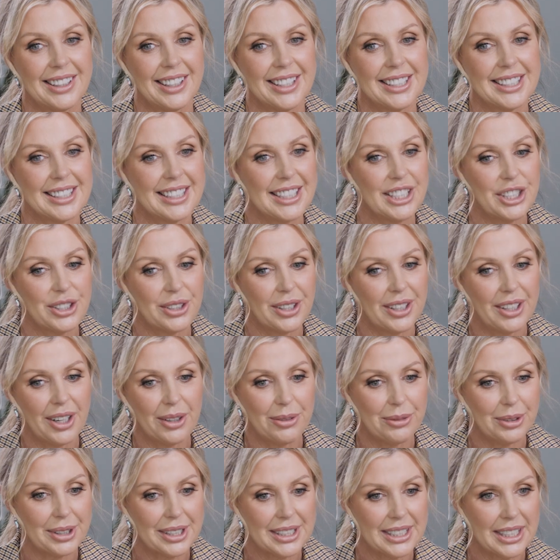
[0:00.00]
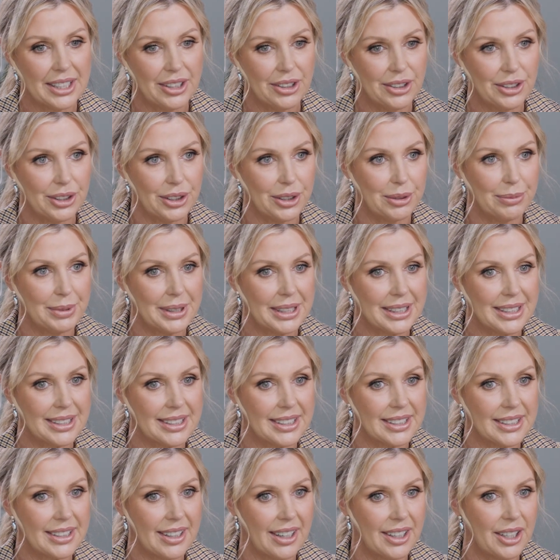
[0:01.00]
I said to her, "I don't want to tell you
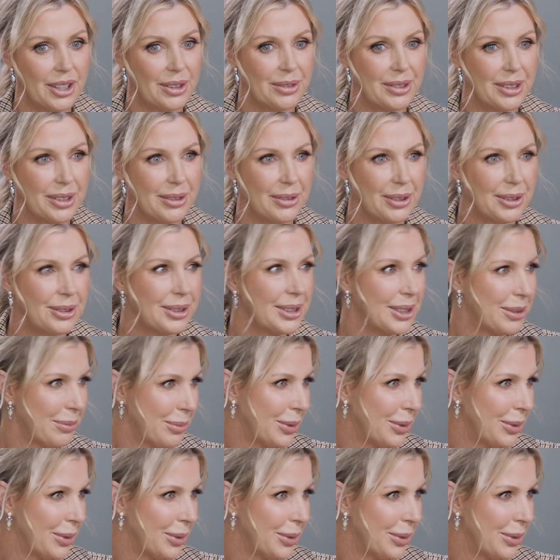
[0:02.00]
because I don't want to ruin your